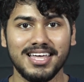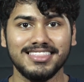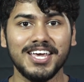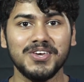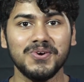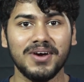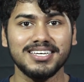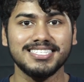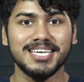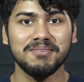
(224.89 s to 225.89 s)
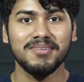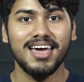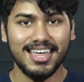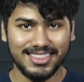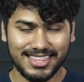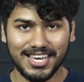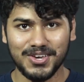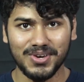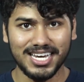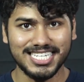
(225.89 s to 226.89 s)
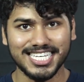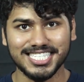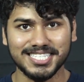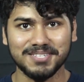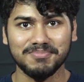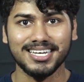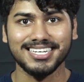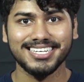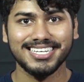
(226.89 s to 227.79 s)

Thank you, RYSE team, and thank you, ladies and gentlemen.